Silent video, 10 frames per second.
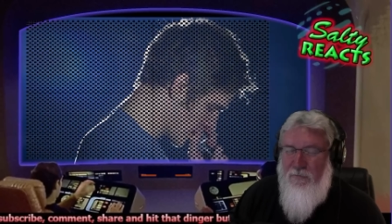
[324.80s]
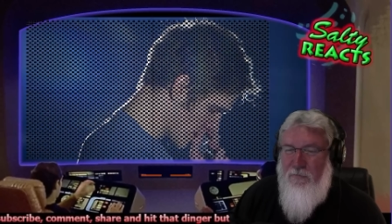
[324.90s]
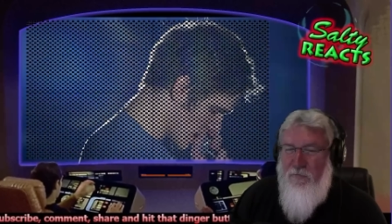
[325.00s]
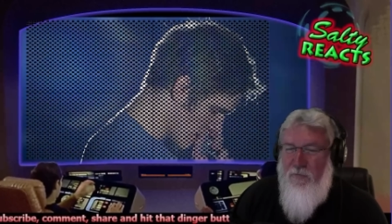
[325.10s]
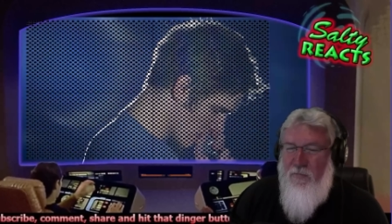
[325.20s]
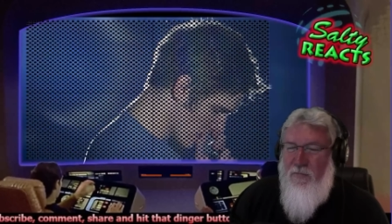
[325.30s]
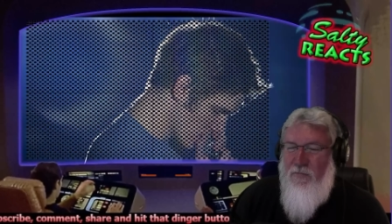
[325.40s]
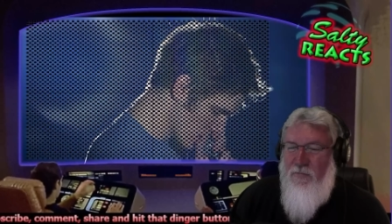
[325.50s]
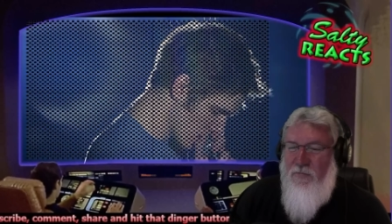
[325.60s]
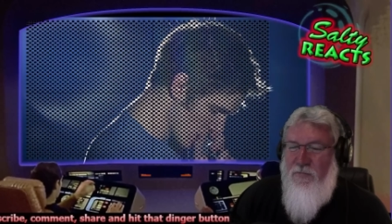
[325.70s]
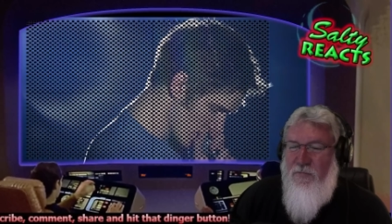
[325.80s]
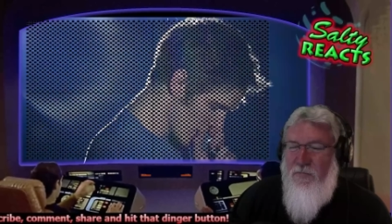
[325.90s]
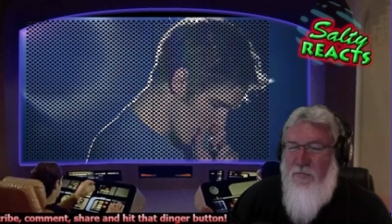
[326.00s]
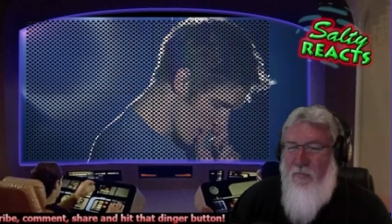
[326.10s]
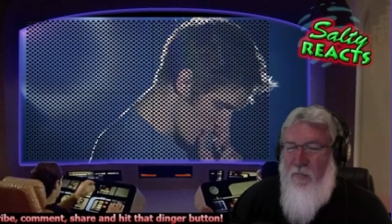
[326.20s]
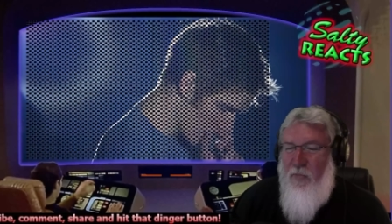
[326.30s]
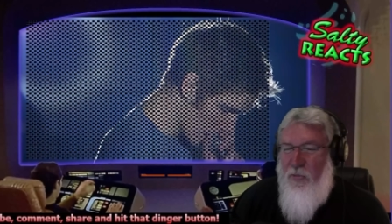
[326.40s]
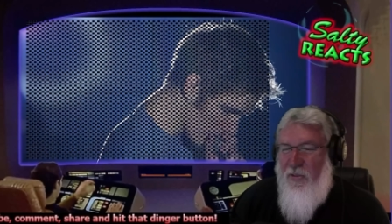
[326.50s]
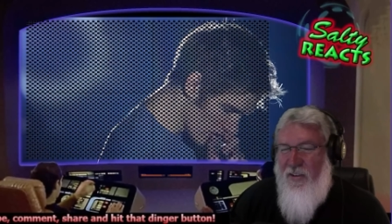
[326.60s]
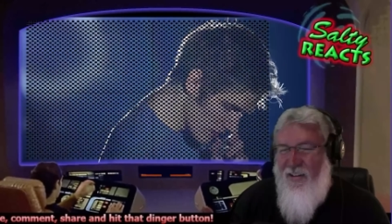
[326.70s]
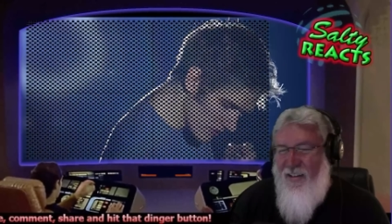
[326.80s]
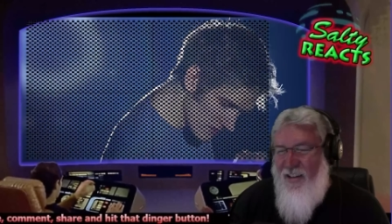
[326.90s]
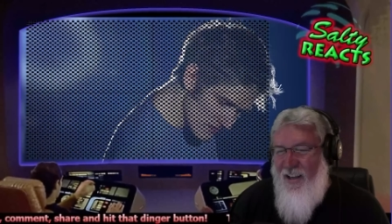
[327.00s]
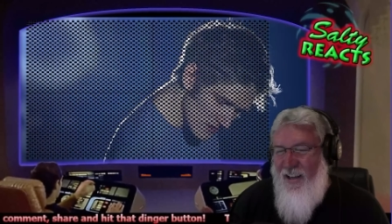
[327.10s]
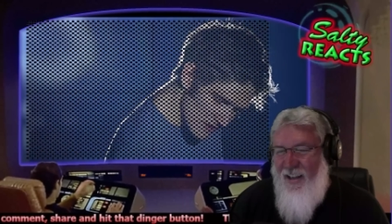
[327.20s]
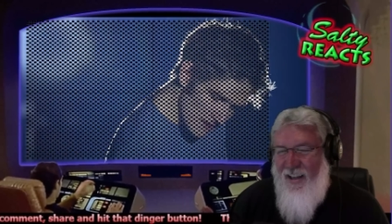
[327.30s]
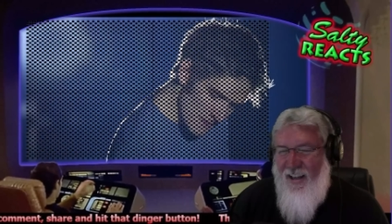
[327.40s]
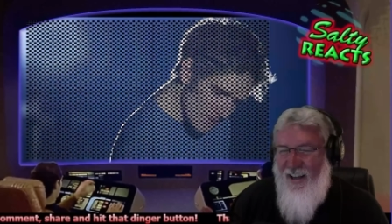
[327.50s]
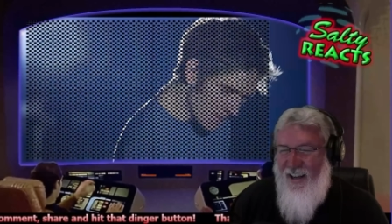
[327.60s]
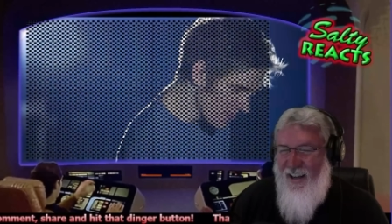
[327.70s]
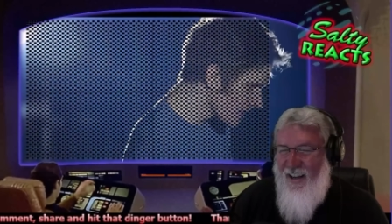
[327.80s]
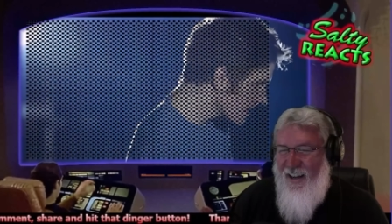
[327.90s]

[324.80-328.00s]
numero uno. Yeah.